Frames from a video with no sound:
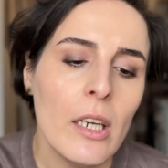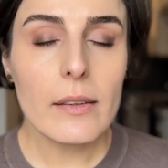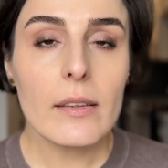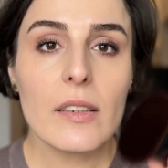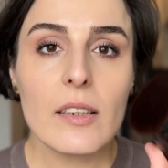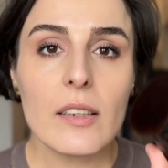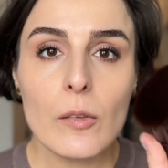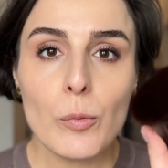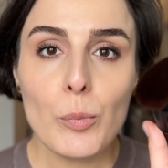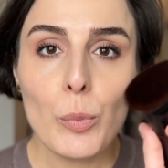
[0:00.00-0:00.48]

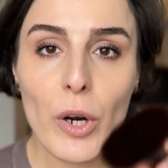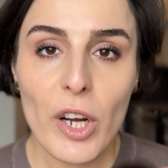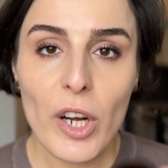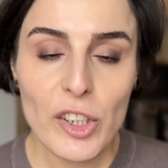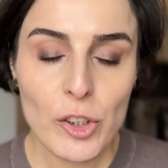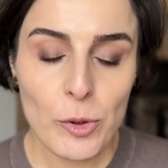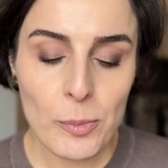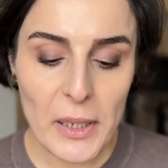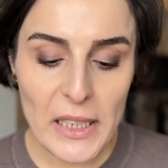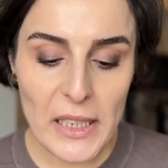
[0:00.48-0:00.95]
This
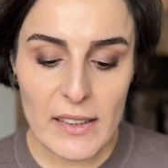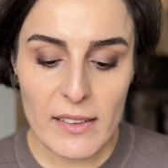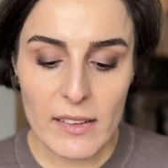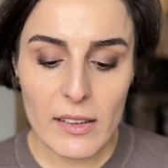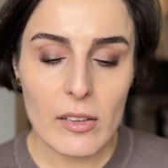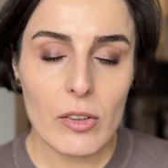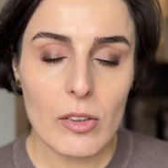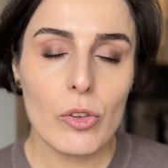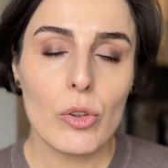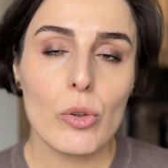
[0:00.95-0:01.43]
brush makes
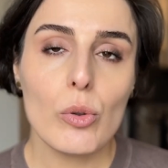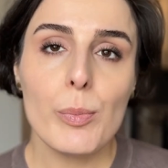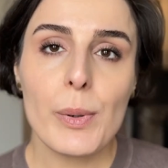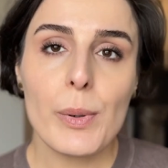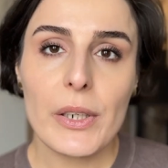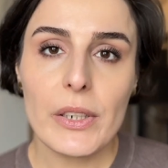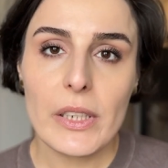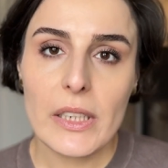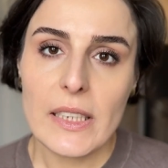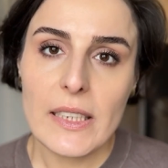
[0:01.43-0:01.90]
it
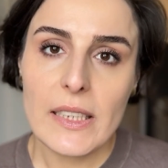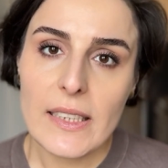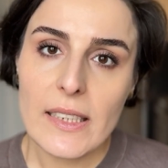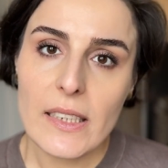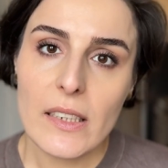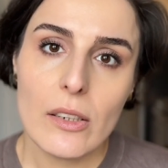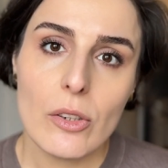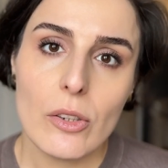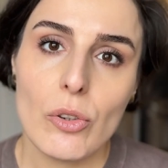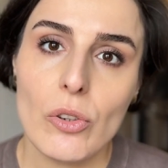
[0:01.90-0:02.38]
super
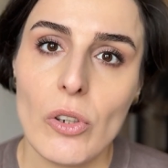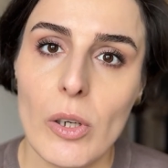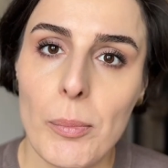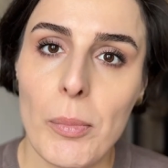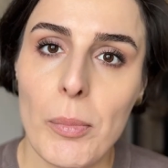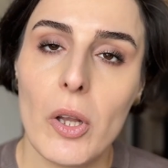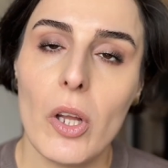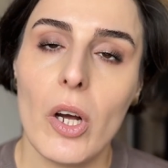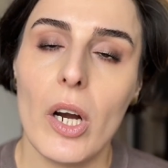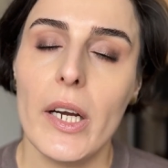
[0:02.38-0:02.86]
easy to
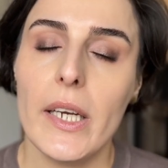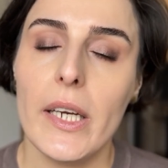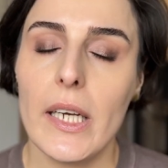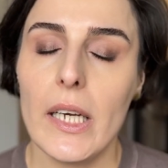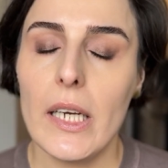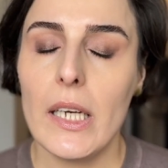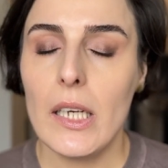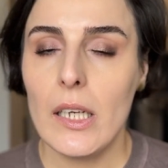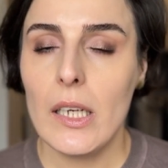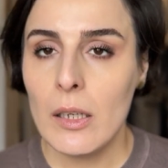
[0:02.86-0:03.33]
apply
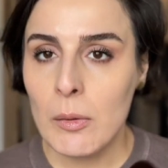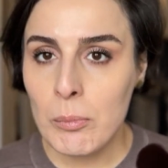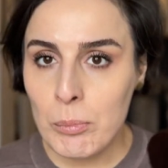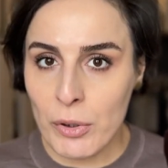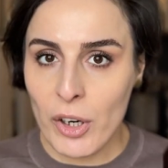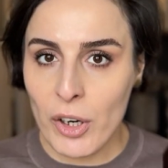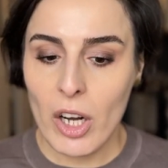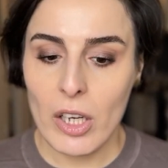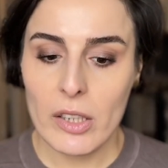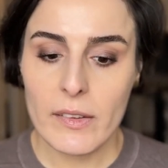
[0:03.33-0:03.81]
a
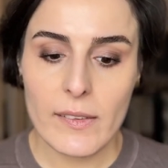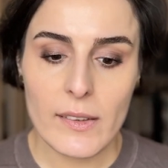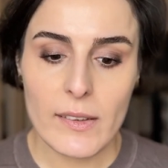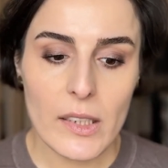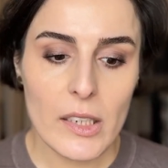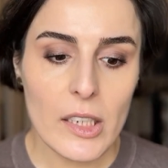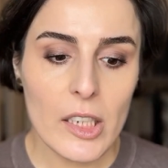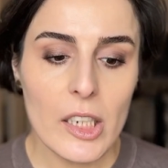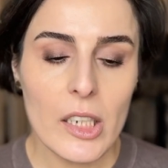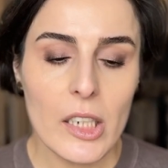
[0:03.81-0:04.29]

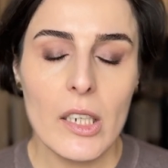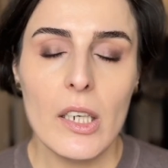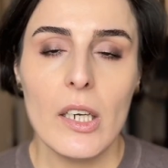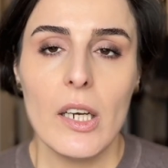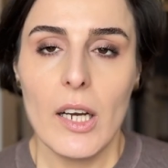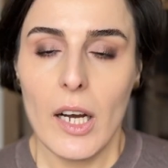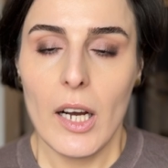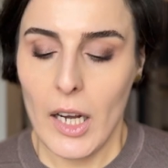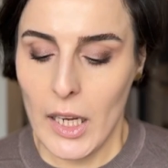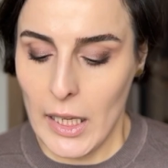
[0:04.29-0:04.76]
bronzer
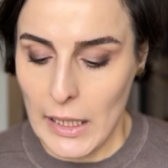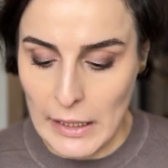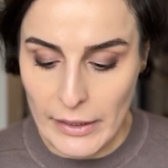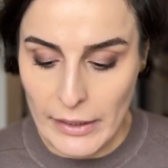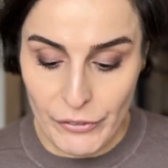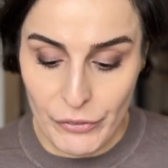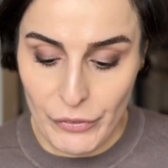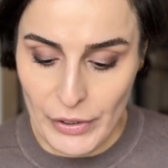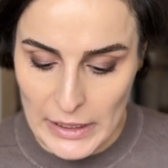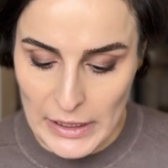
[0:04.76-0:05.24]
I
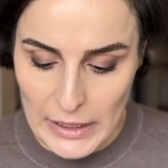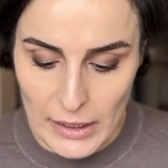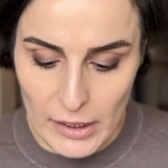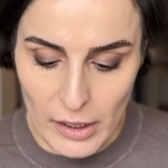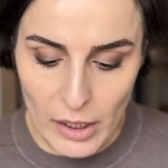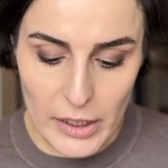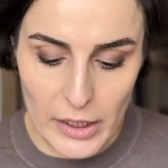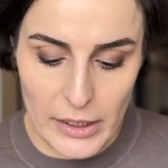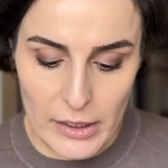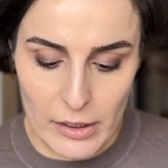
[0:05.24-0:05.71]
really
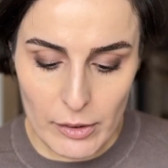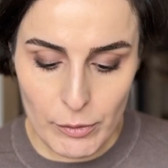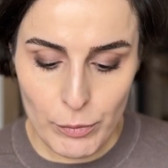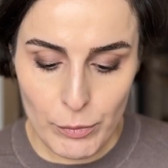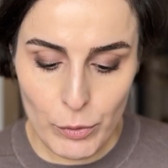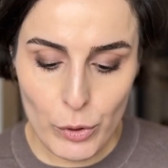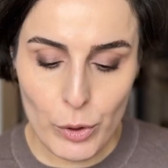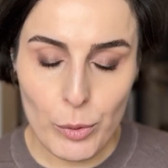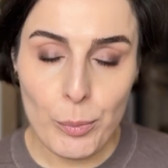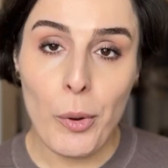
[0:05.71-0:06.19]
like it
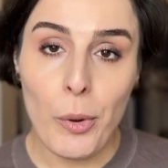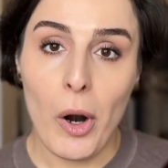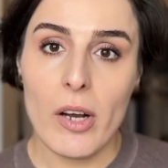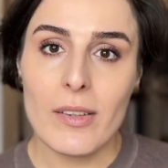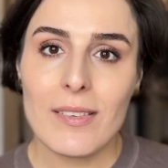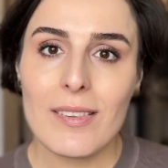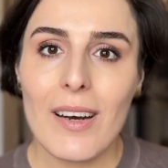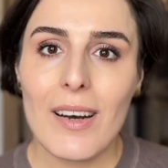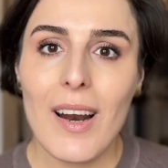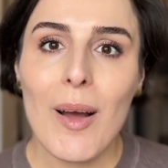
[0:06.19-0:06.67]
for
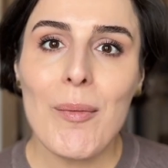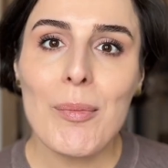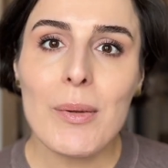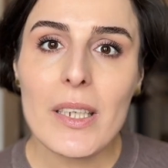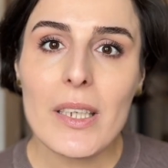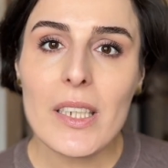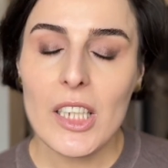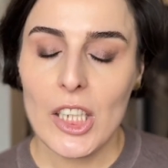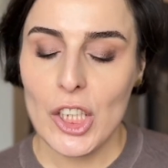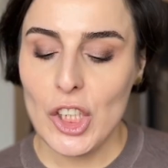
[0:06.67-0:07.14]
bronzer
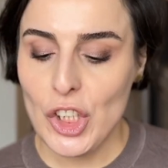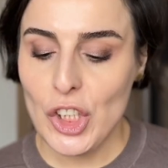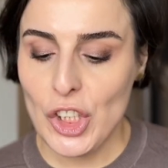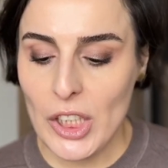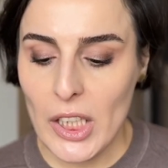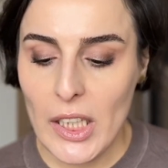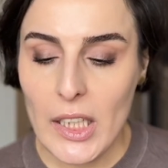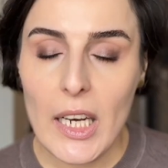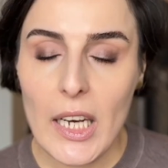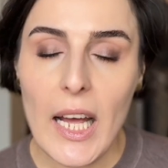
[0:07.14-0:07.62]

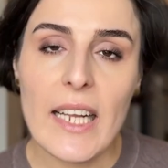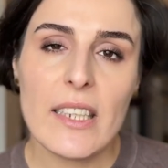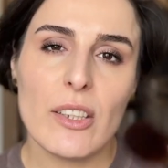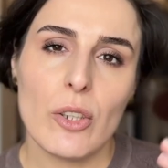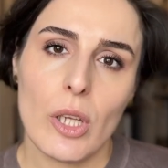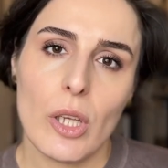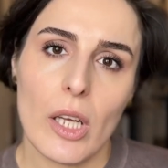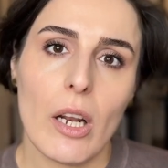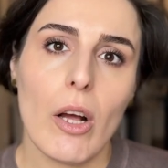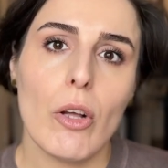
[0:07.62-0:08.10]
application, and
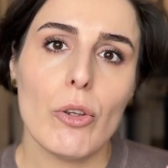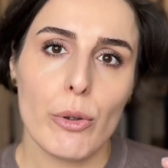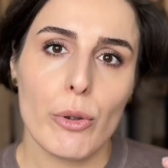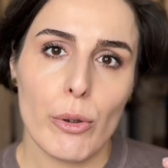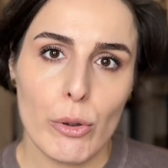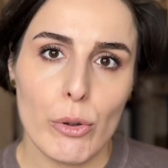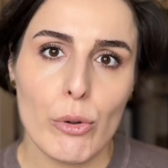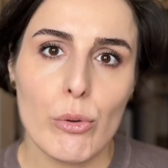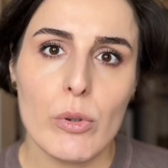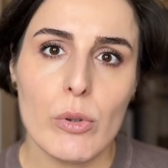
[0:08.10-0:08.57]
you can also
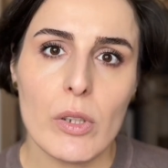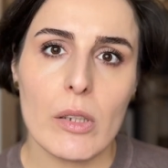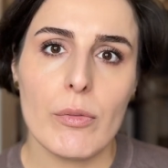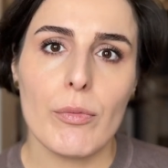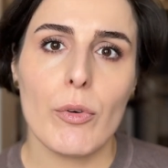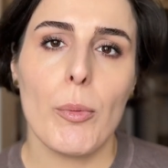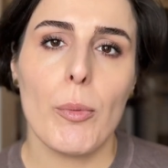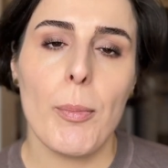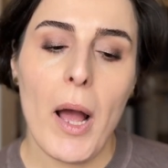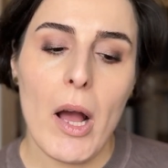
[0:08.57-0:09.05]
use it
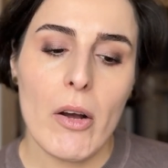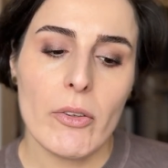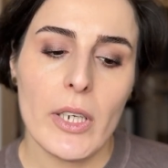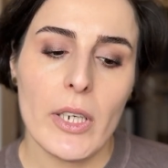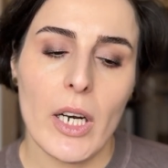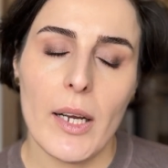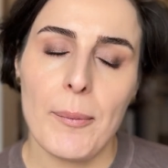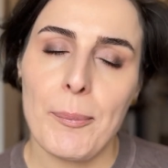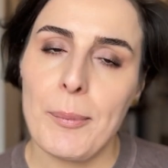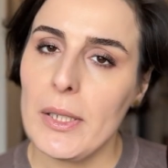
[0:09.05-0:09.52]
for powder
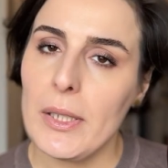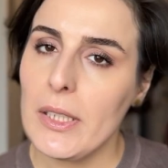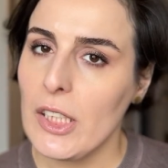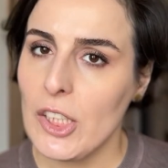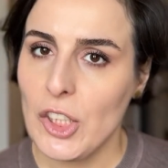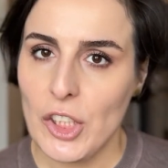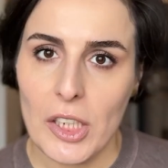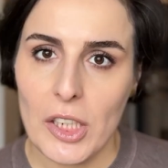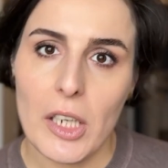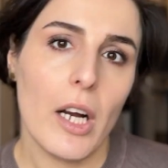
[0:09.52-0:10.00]

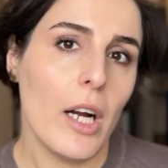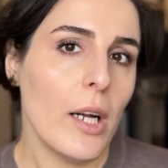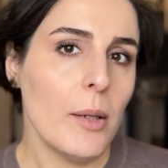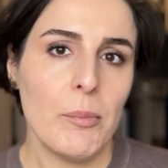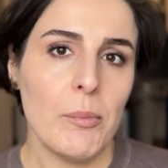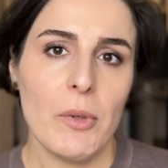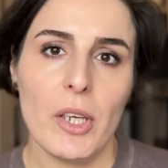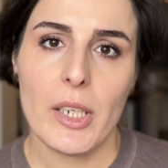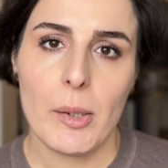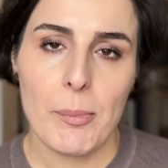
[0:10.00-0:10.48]
application.
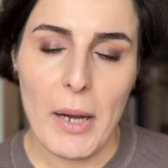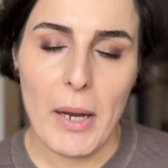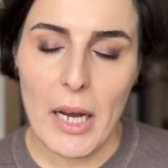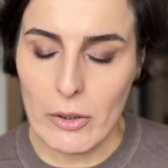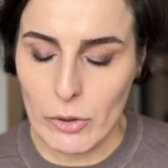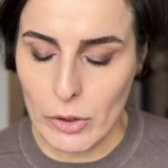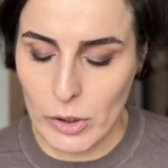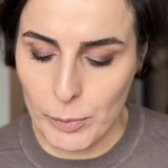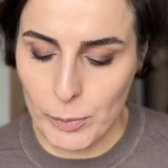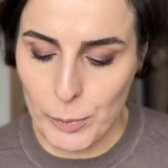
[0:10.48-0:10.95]
I'm a
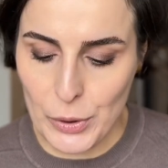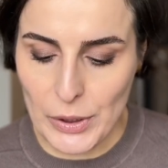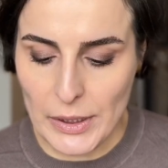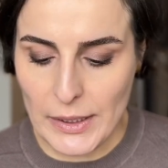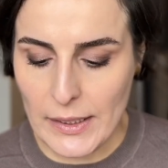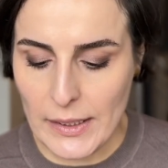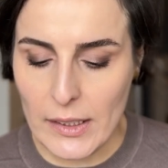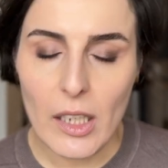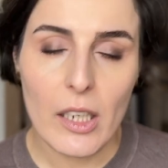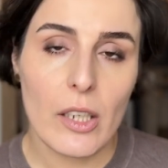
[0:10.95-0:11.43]
powder
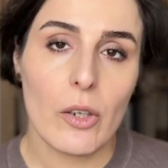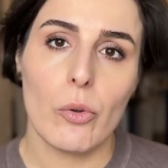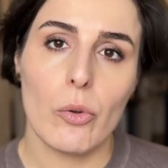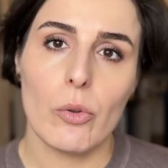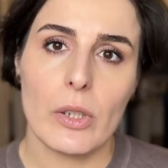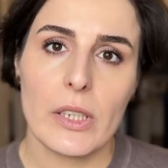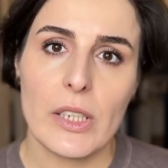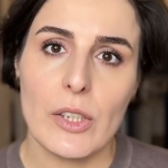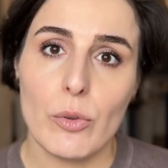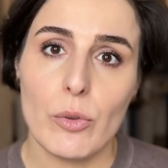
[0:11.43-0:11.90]
person. I
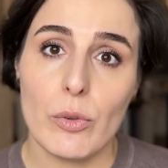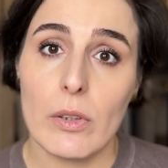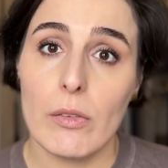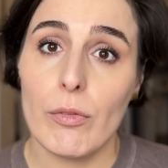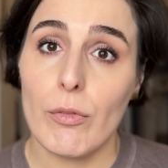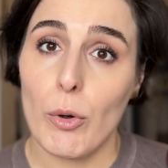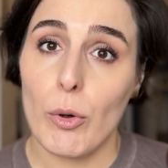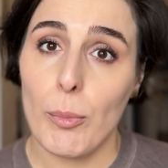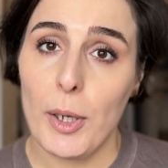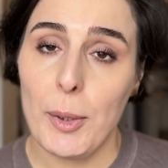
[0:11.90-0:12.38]
only use it
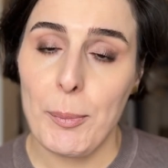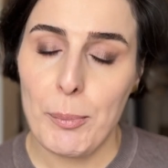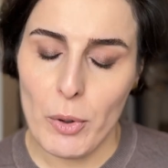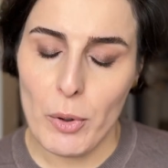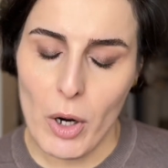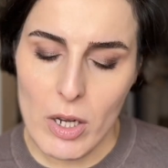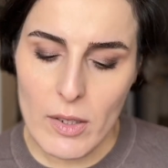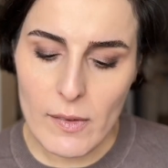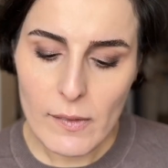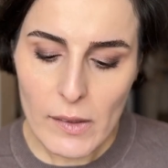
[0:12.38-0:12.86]
for my
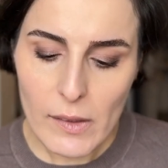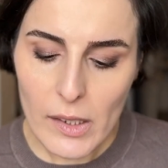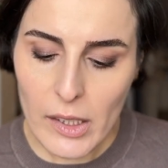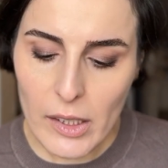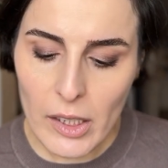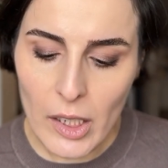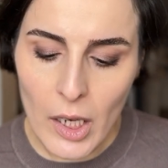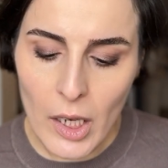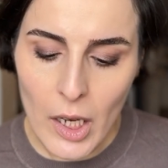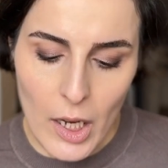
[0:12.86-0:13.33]
bronzer.